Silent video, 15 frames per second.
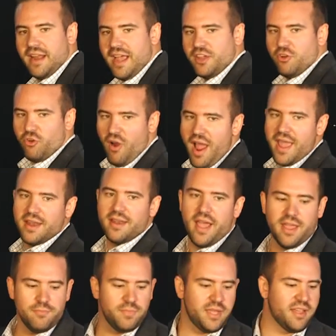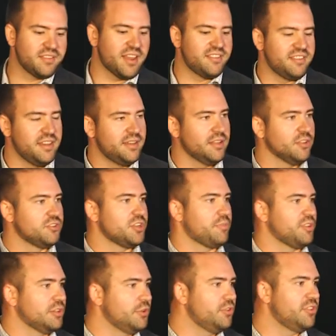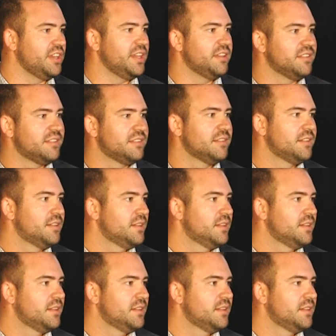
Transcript: I cry at night because I see dealerships lose these.